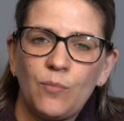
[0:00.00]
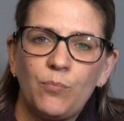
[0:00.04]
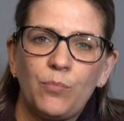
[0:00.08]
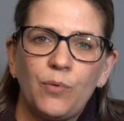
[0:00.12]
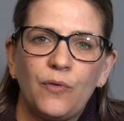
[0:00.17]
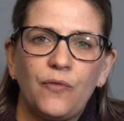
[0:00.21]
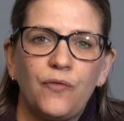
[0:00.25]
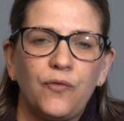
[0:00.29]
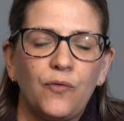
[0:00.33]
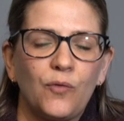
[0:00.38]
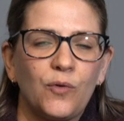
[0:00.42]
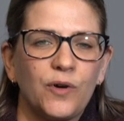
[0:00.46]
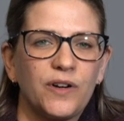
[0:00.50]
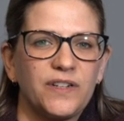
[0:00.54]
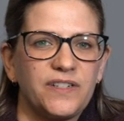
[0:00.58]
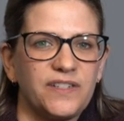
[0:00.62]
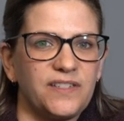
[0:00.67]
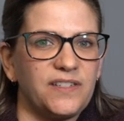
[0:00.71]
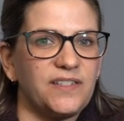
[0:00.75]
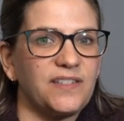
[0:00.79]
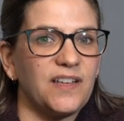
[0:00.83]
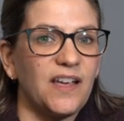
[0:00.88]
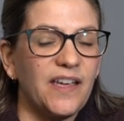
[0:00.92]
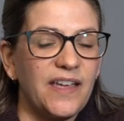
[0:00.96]
before
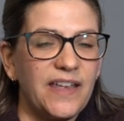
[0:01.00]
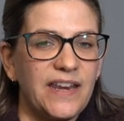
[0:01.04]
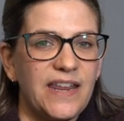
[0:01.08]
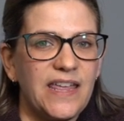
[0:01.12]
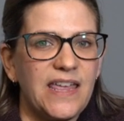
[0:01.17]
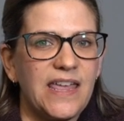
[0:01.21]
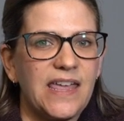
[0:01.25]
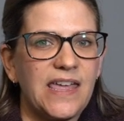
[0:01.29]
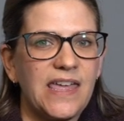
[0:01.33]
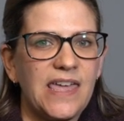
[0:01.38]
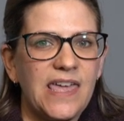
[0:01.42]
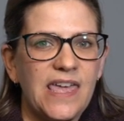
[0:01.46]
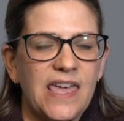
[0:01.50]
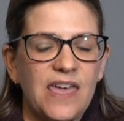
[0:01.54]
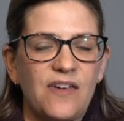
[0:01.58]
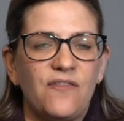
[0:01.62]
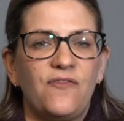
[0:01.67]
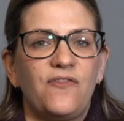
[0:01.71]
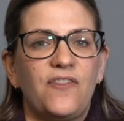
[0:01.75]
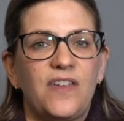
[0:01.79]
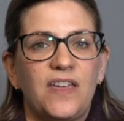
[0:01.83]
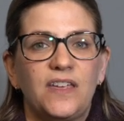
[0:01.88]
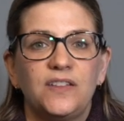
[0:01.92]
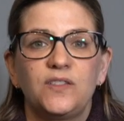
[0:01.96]
deciding if
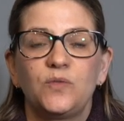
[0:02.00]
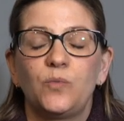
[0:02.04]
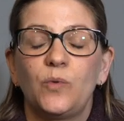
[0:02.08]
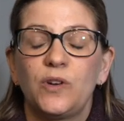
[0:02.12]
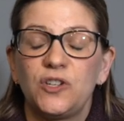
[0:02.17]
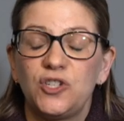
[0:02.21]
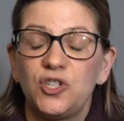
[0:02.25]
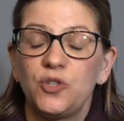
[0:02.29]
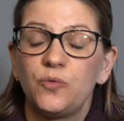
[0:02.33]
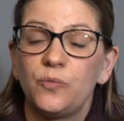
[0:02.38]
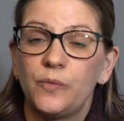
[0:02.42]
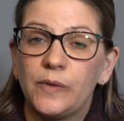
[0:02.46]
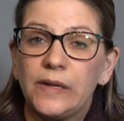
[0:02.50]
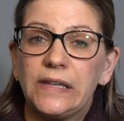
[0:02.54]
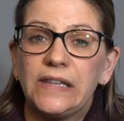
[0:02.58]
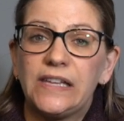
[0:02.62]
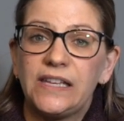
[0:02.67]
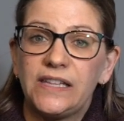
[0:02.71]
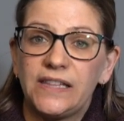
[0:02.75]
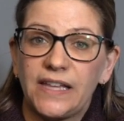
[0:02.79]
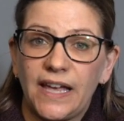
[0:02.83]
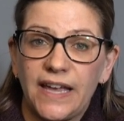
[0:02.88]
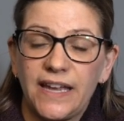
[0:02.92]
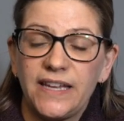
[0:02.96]
it's what you
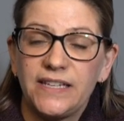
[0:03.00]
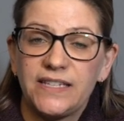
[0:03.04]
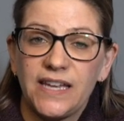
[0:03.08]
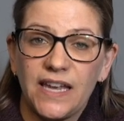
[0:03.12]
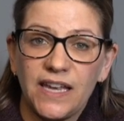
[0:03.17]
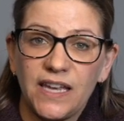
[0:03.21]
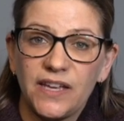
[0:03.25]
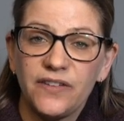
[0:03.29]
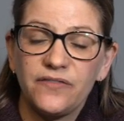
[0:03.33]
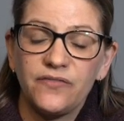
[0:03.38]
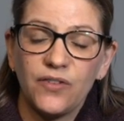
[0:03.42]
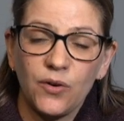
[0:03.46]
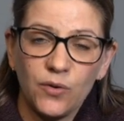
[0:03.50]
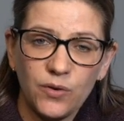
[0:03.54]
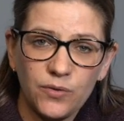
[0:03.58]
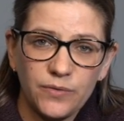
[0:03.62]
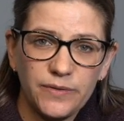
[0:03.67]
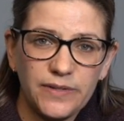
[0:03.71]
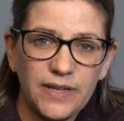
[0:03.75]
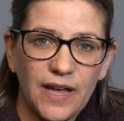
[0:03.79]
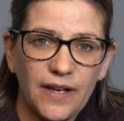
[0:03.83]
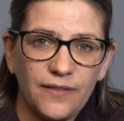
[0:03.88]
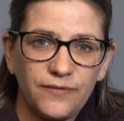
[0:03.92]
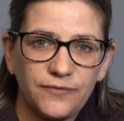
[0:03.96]
really like taking
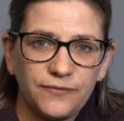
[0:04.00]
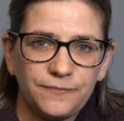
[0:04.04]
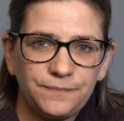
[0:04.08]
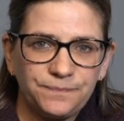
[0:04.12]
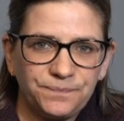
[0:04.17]
photos of.